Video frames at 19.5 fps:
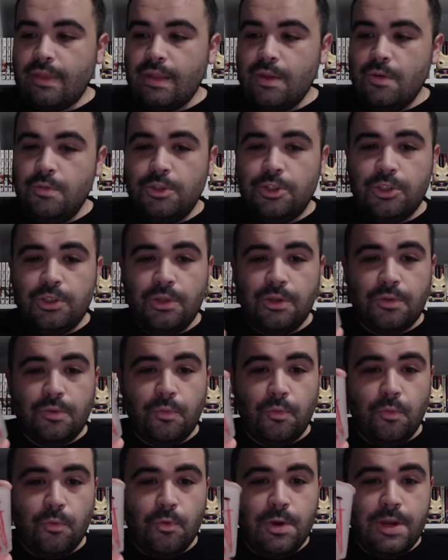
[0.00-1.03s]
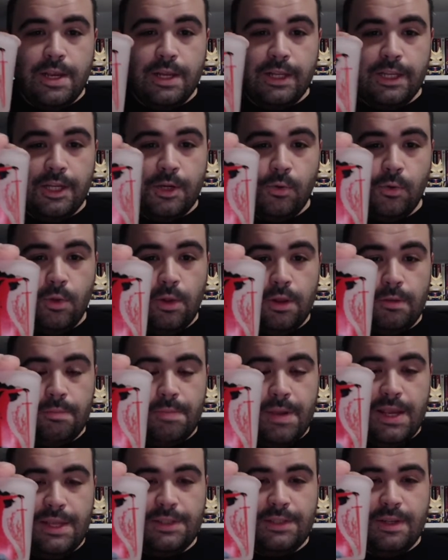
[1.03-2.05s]
which look really cool. They're
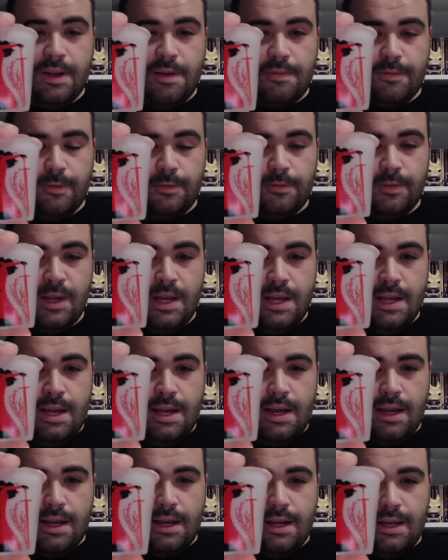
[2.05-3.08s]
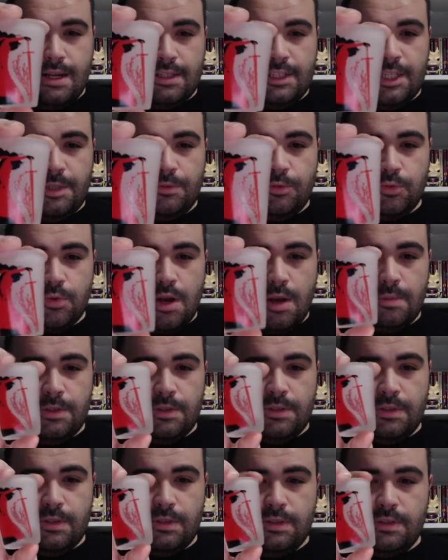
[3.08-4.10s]
based off of uh, James
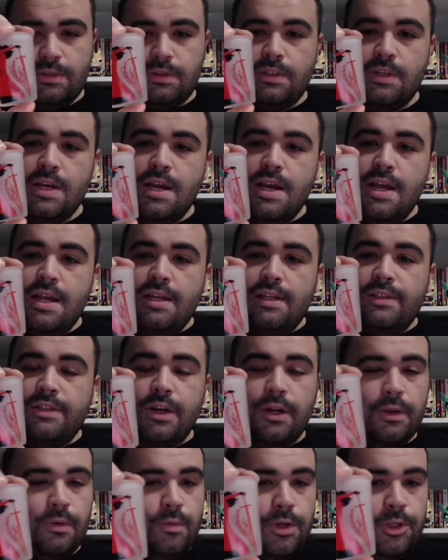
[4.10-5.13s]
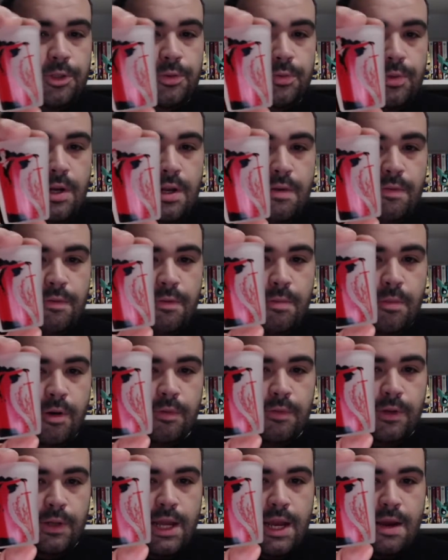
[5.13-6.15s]
Robinson's Scarlet Witch run from
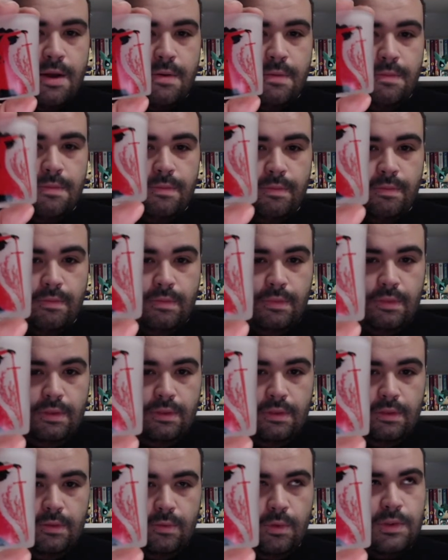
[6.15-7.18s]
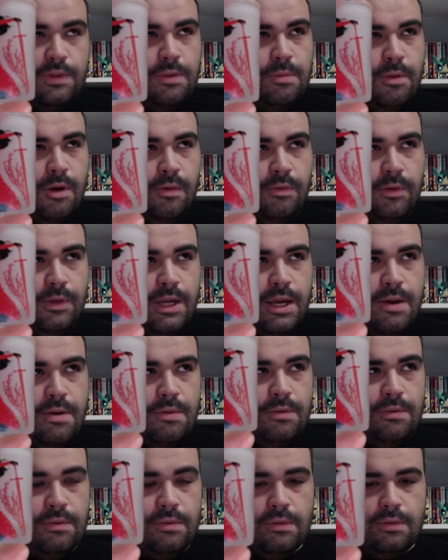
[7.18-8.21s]
Marvel Now. Was it Marvel Now?
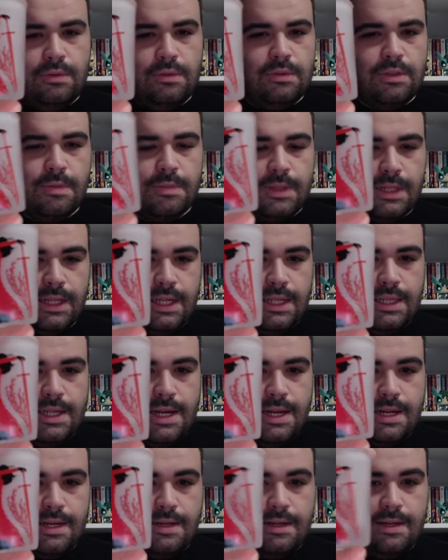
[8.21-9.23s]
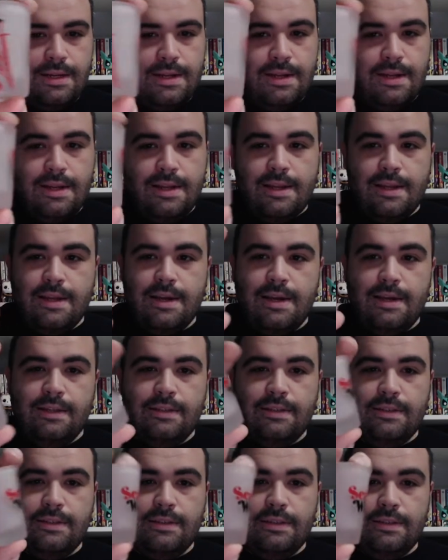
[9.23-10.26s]
Something like that. Yeah.
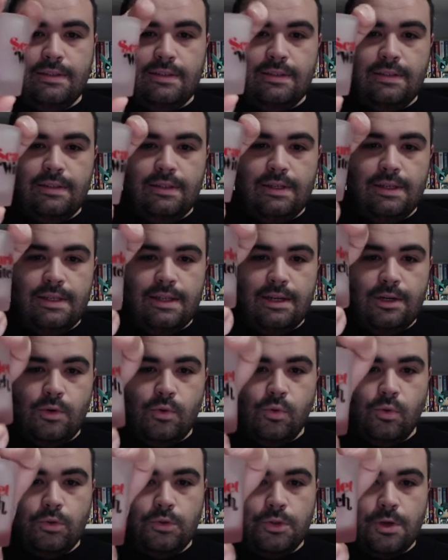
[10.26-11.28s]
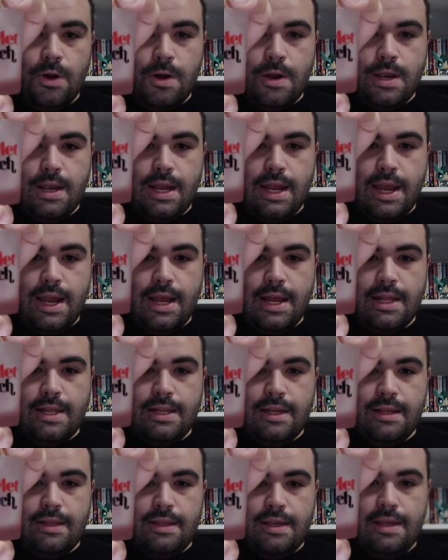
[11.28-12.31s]
Get that cool drawing and
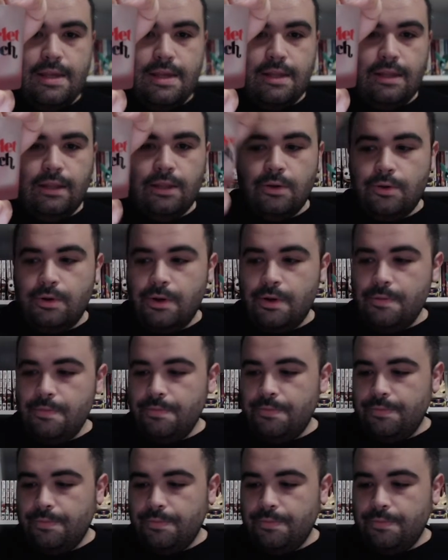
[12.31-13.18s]
the logo.